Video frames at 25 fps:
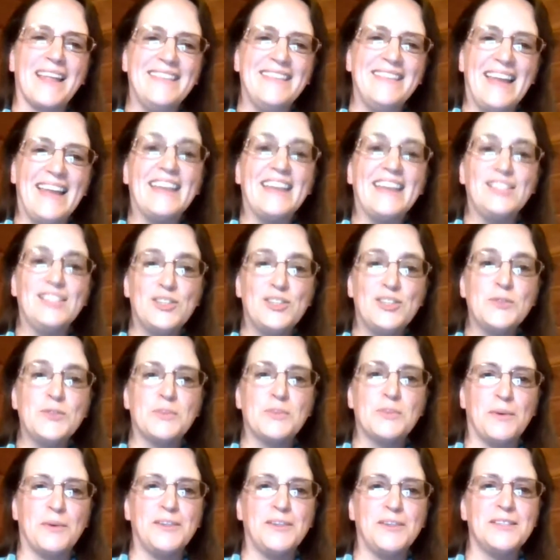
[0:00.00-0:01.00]
they can choose
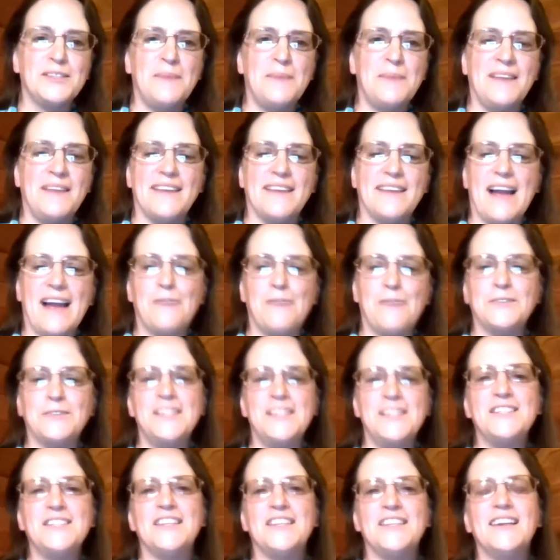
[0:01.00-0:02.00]
to participate in the
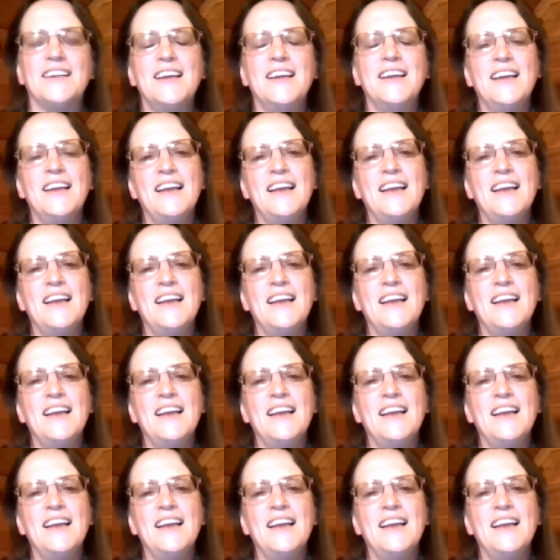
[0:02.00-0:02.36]
conversation.